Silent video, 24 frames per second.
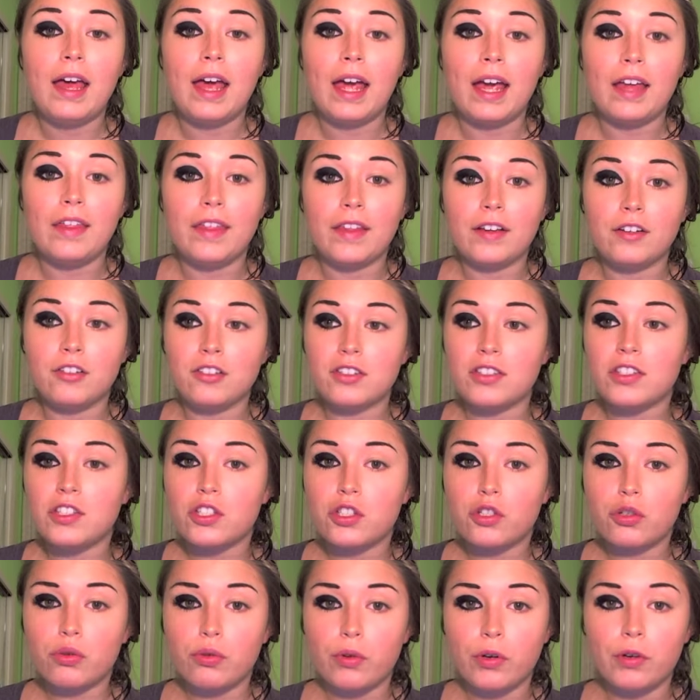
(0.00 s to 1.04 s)
and they're just
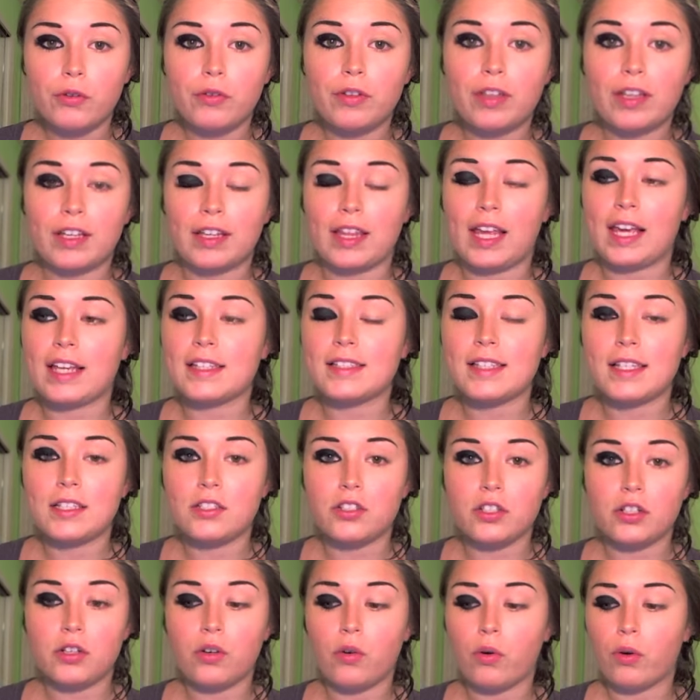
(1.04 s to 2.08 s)
truly like such
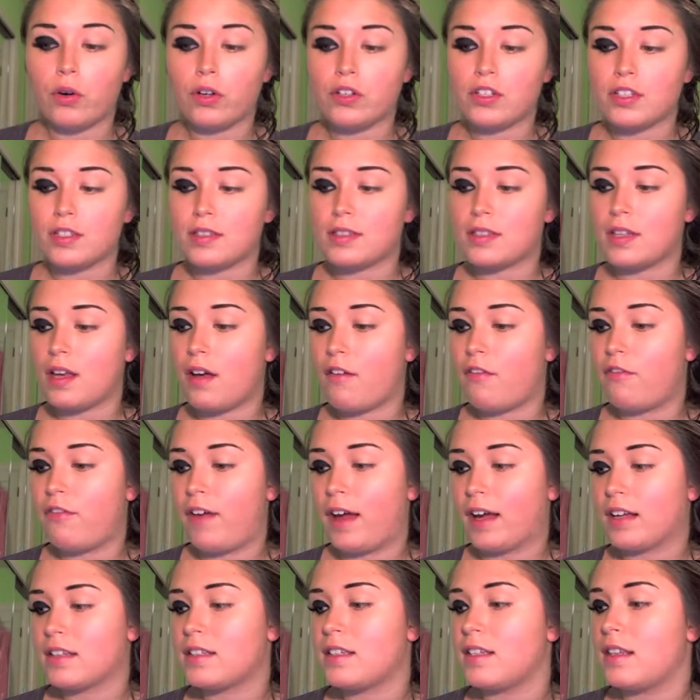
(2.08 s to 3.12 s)
a gorgeous
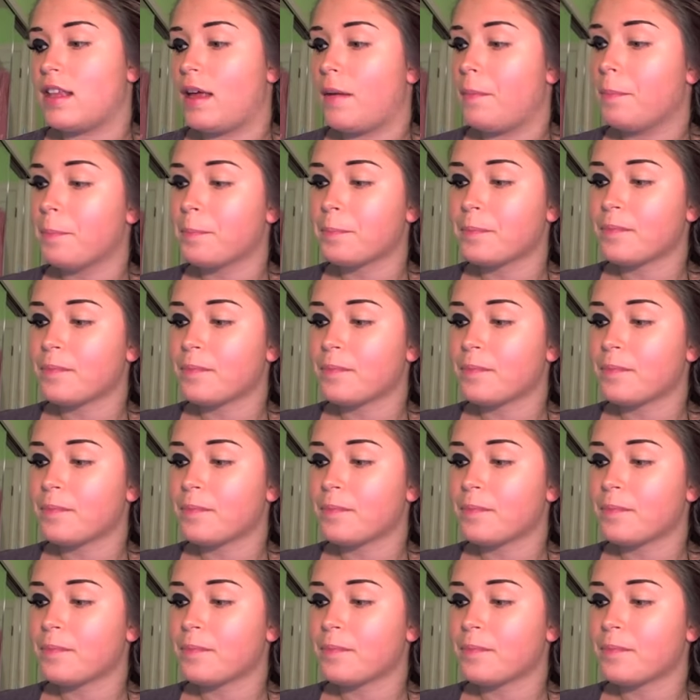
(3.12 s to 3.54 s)
effect to them.